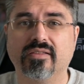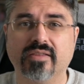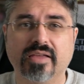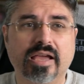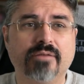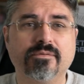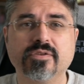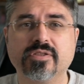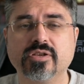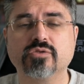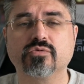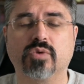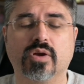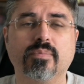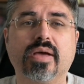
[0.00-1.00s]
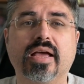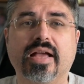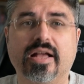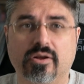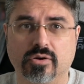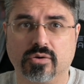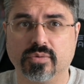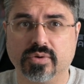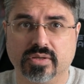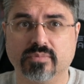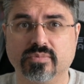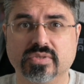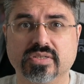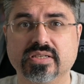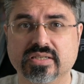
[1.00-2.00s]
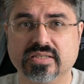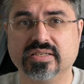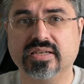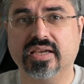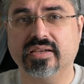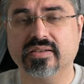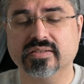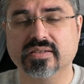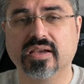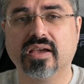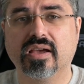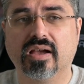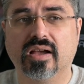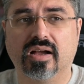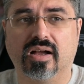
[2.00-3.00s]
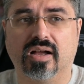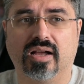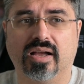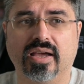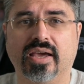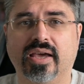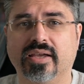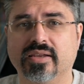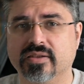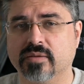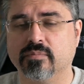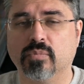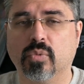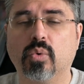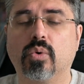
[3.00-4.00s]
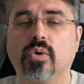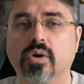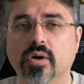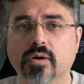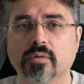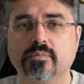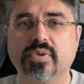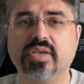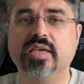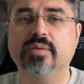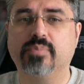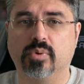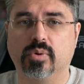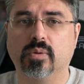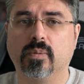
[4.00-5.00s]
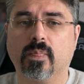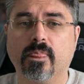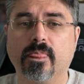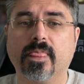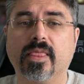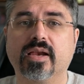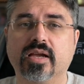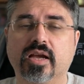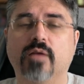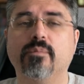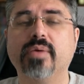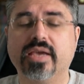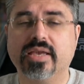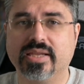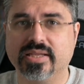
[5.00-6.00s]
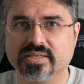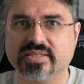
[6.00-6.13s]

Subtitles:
Everything's run by algorithms these days. And the more people come in and